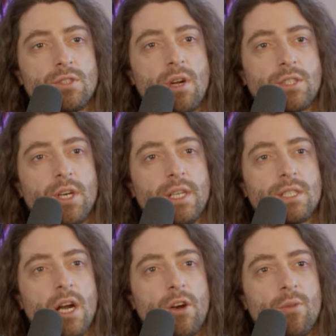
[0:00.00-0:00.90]
structure
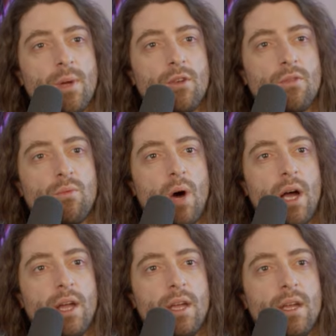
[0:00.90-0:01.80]
his argument of
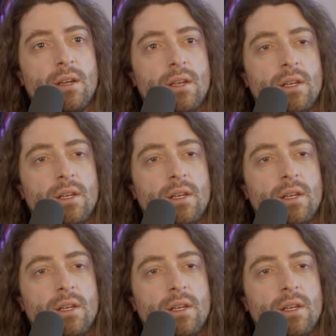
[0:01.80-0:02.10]
why